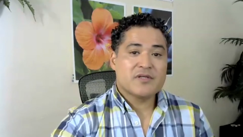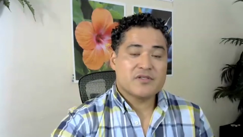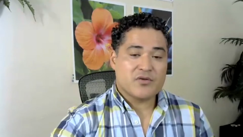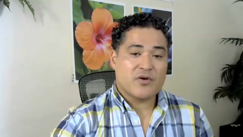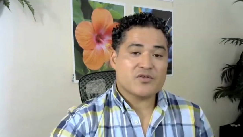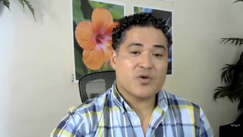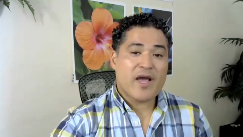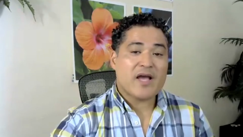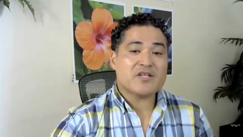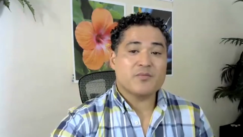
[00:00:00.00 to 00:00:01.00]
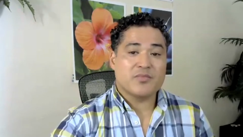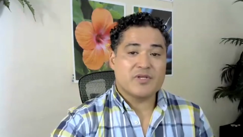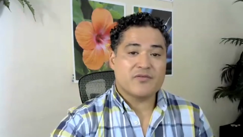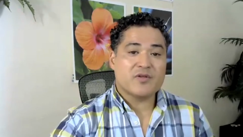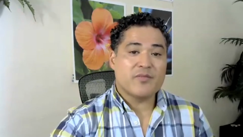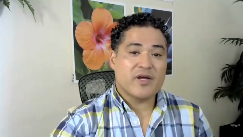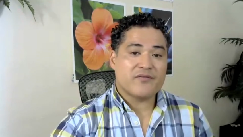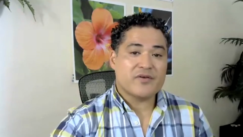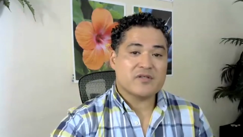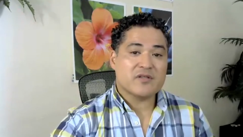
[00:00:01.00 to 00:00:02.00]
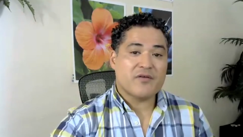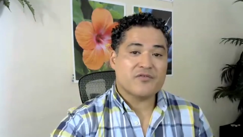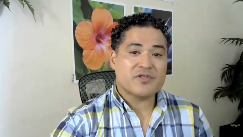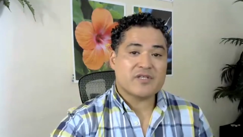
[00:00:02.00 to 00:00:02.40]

She's also a passionate believer in the benefits of leveraging